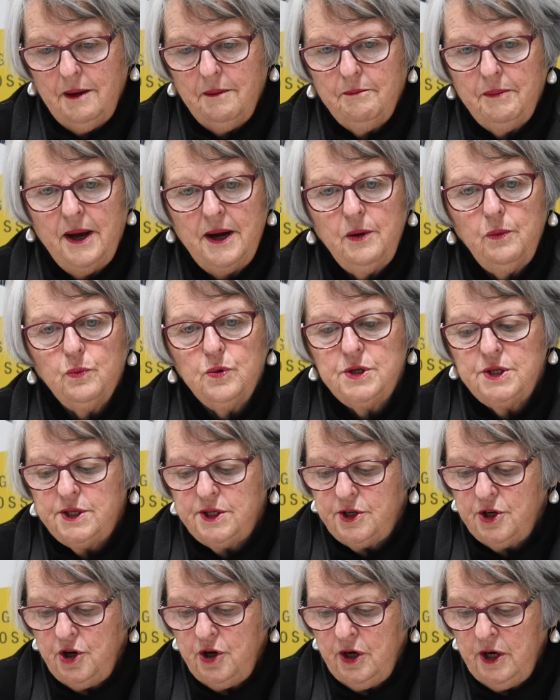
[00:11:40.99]
but it was
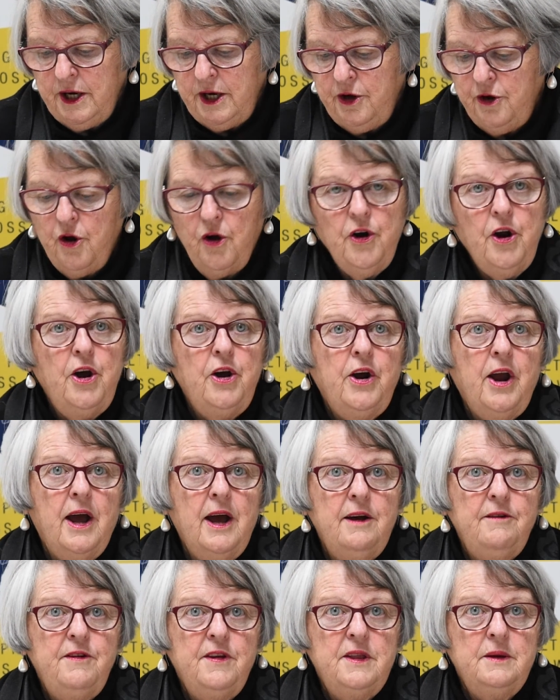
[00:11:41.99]
certainly not
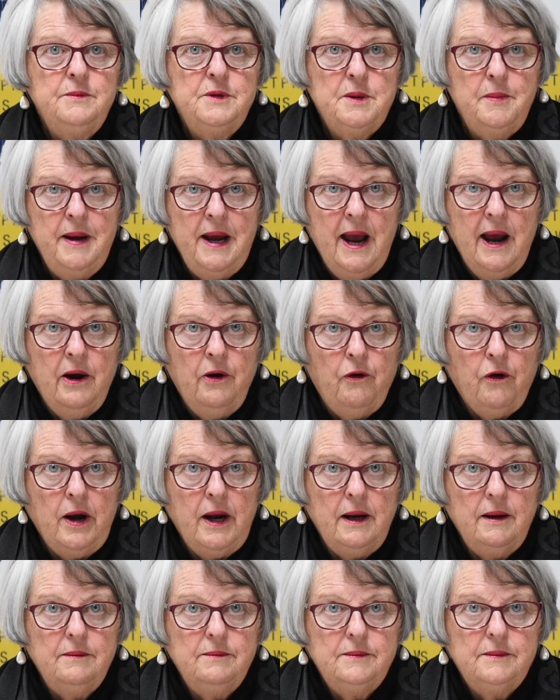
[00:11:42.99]
okay for them to be
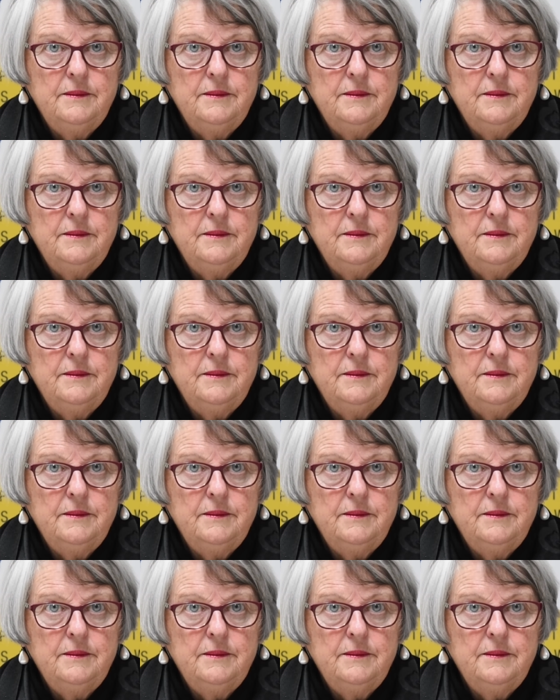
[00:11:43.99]
angry.